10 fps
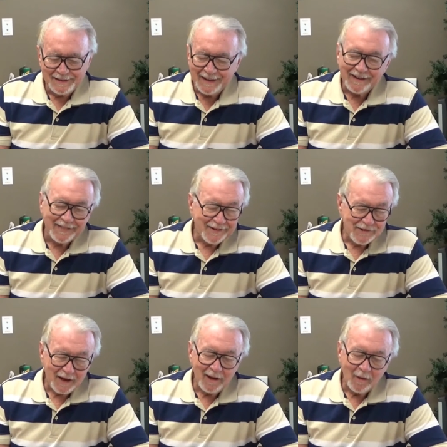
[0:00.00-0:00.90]
yeah,
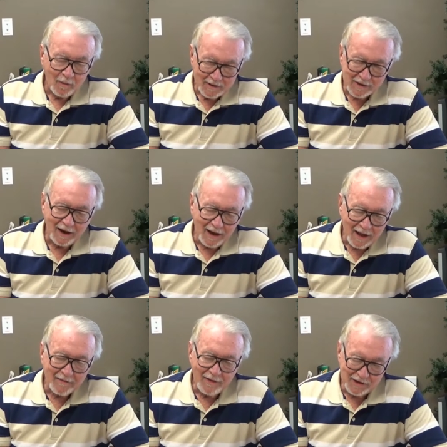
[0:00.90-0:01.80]
there's always a
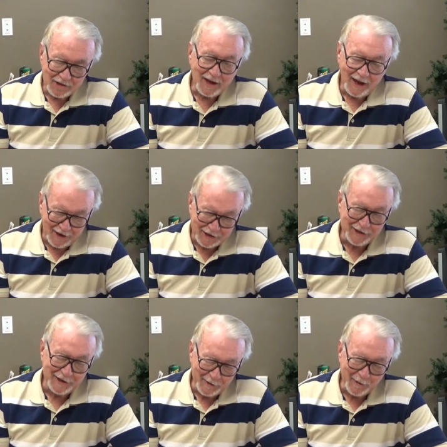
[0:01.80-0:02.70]
lot of
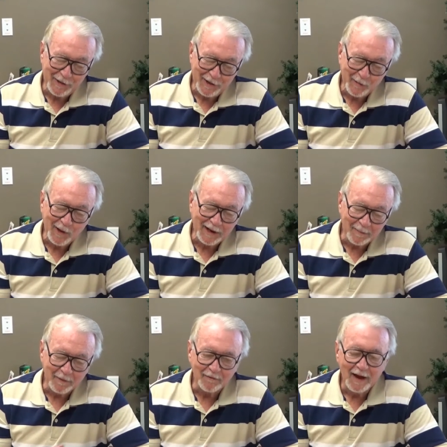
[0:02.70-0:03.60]
education that we
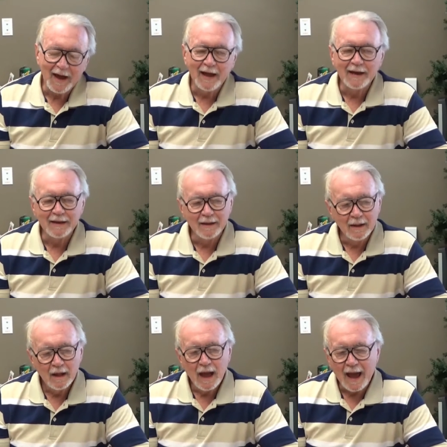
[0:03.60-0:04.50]
can provide. And
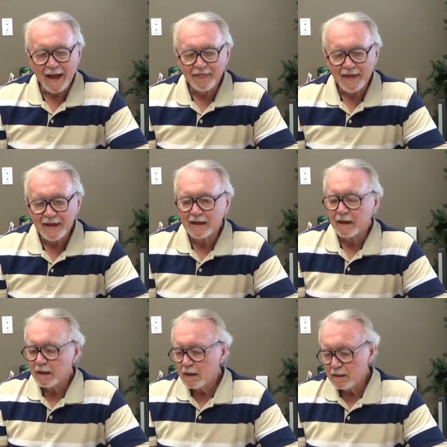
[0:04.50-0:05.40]
I think
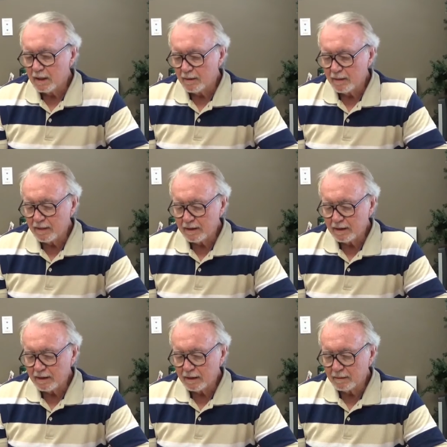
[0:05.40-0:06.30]
the
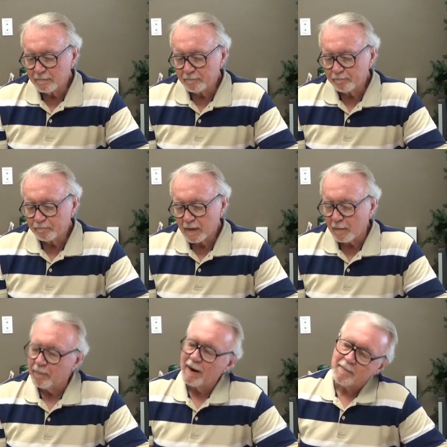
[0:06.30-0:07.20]

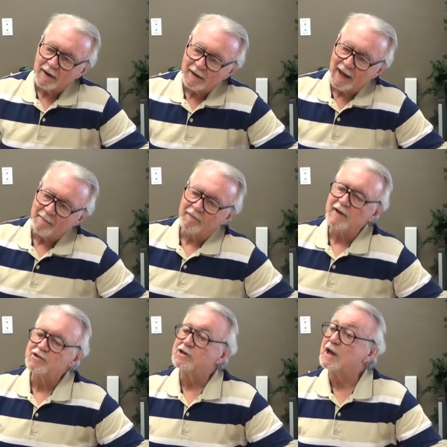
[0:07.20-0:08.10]
primary type of
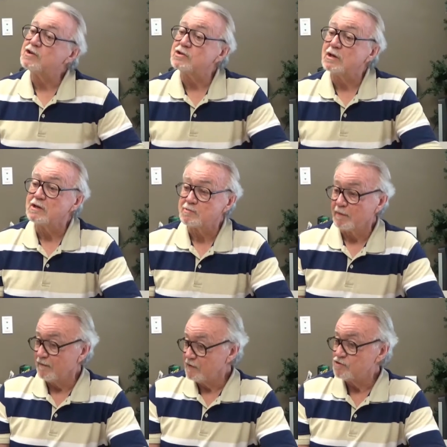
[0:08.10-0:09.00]
education is
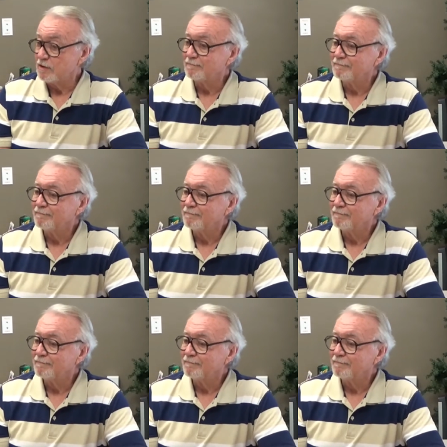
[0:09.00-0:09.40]
prevention.